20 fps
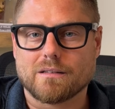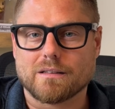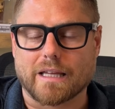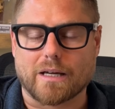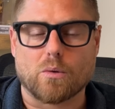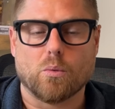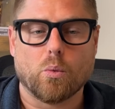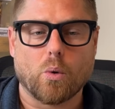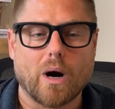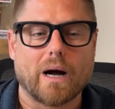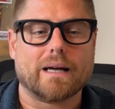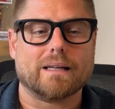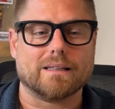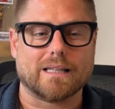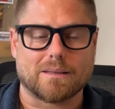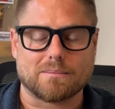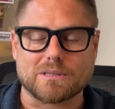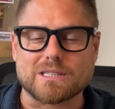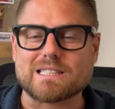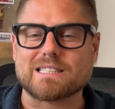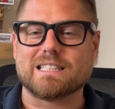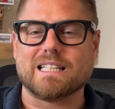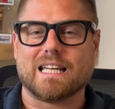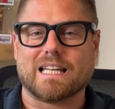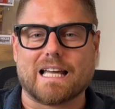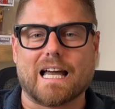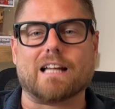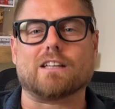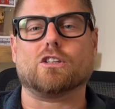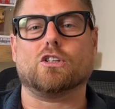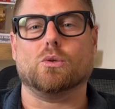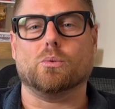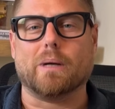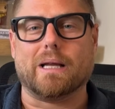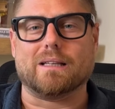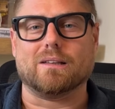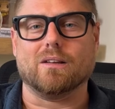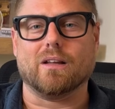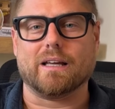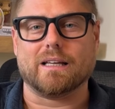Like while I'm sitting at the
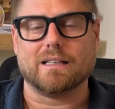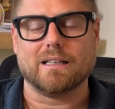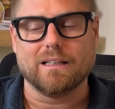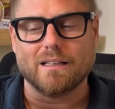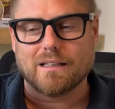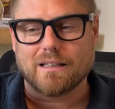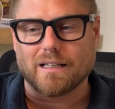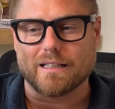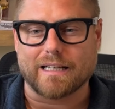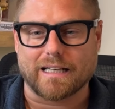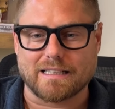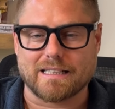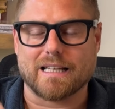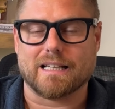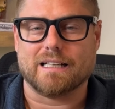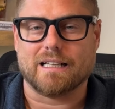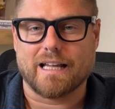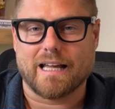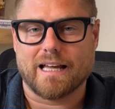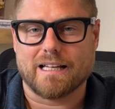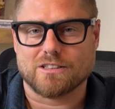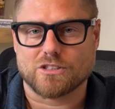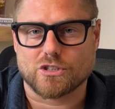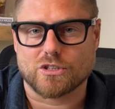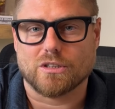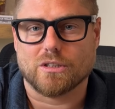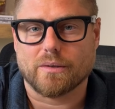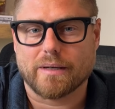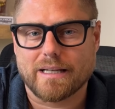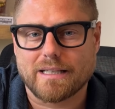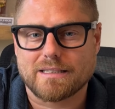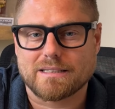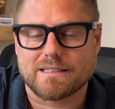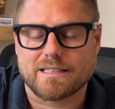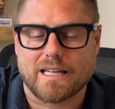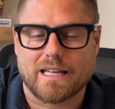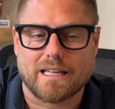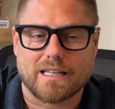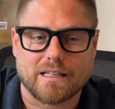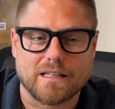red light, and I'd get an answer, right?
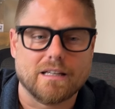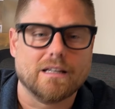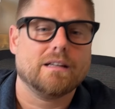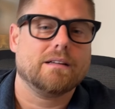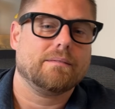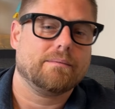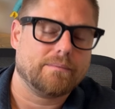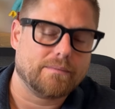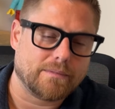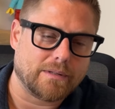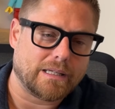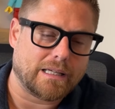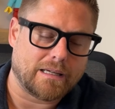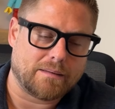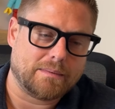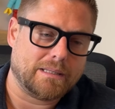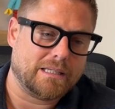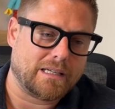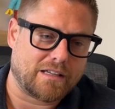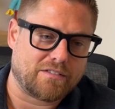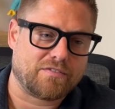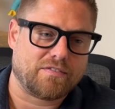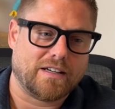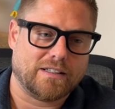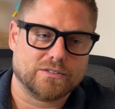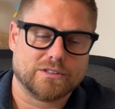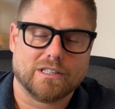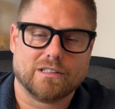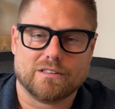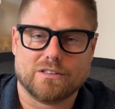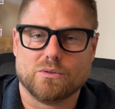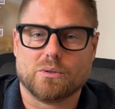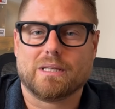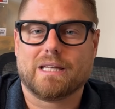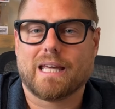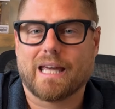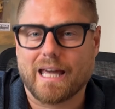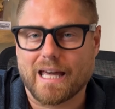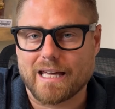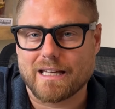Saying, I found out you
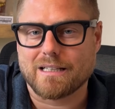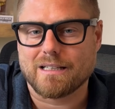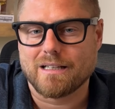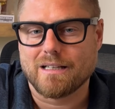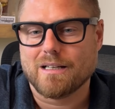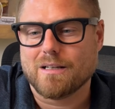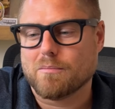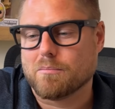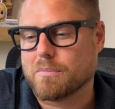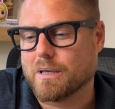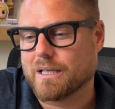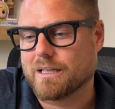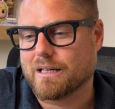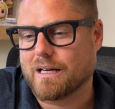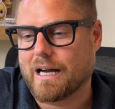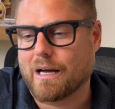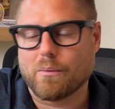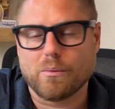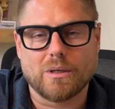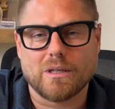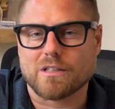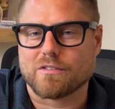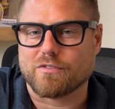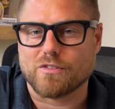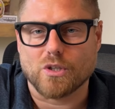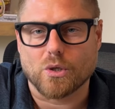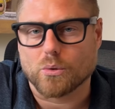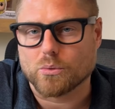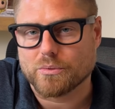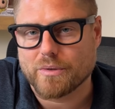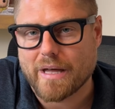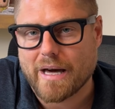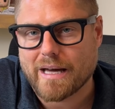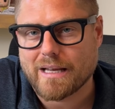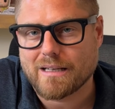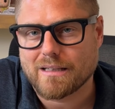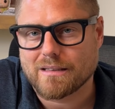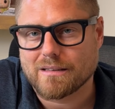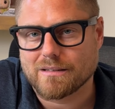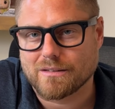can, but I wouldn't have known
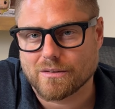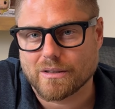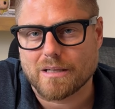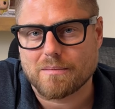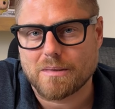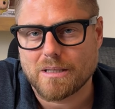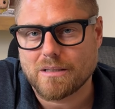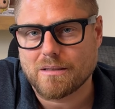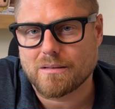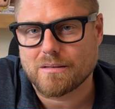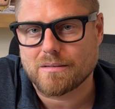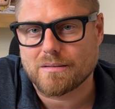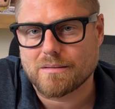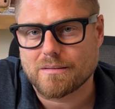that. You know what I mean?